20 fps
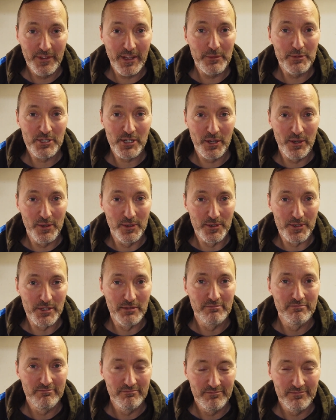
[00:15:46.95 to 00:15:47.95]
that was
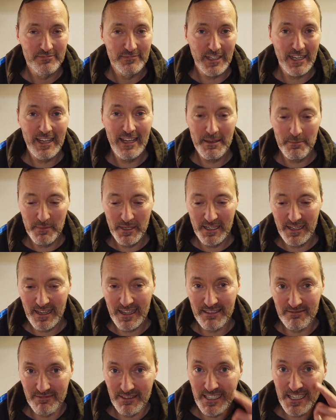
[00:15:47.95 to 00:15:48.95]
close. That hit me
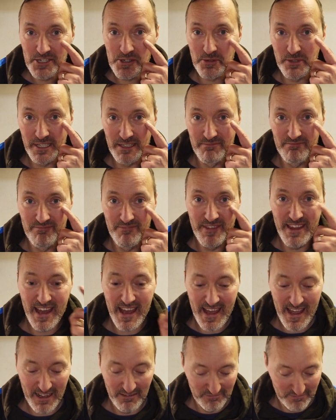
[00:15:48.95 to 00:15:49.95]
like literally
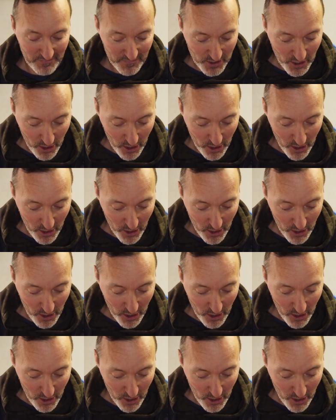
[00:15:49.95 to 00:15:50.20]
there.